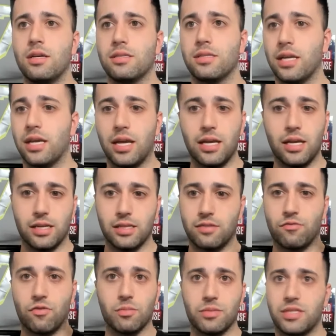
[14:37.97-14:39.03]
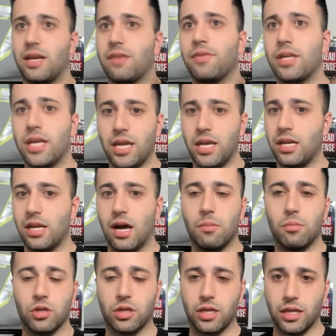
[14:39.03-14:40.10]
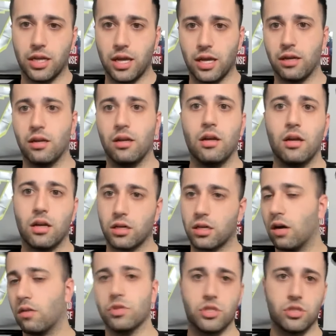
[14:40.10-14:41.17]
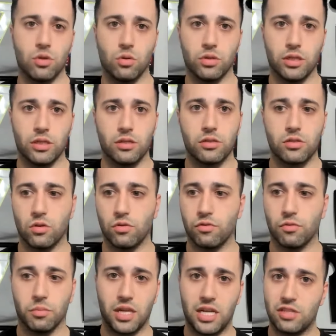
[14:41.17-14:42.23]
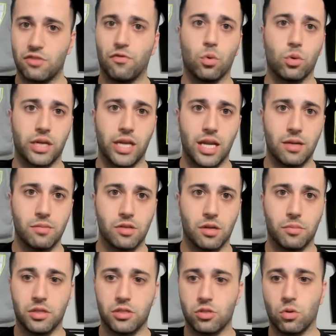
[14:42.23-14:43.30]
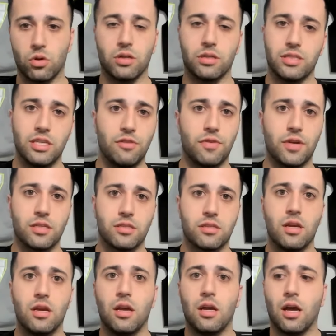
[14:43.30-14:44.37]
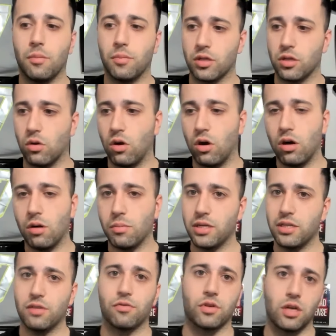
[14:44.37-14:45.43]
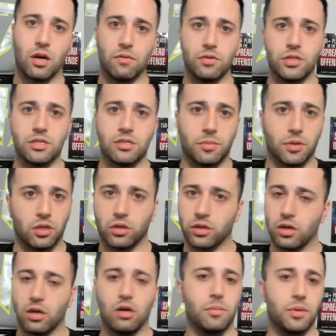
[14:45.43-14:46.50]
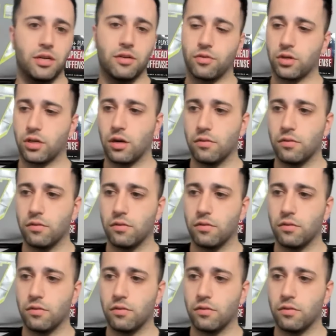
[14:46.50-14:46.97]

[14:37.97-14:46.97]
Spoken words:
say, hey, it's from 7 to 8, I'm looking at coverages only. So from the last 4 games, I'm going to sort on defense. I'm going to go all my different coverages. I'm going to look at all my different